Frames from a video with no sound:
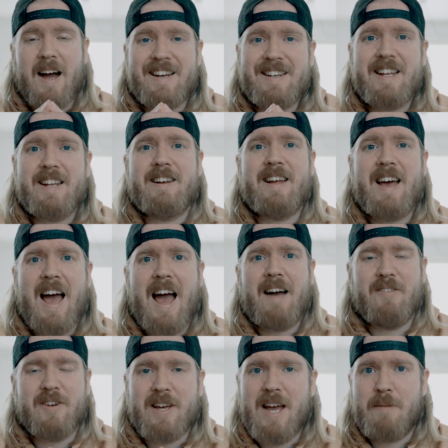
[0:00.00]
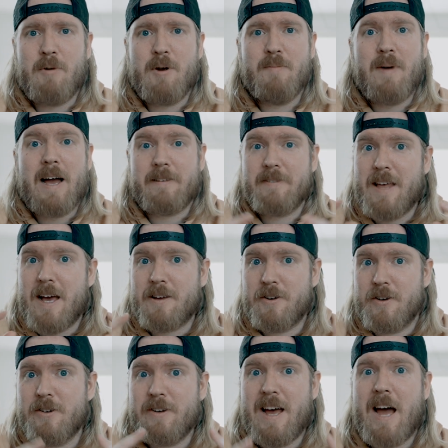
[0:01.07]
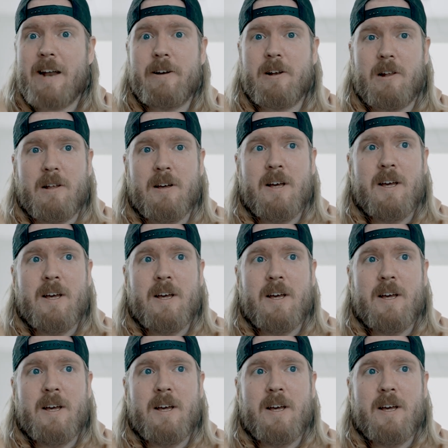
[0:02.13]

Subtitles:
I didn't have a camera bag that could handle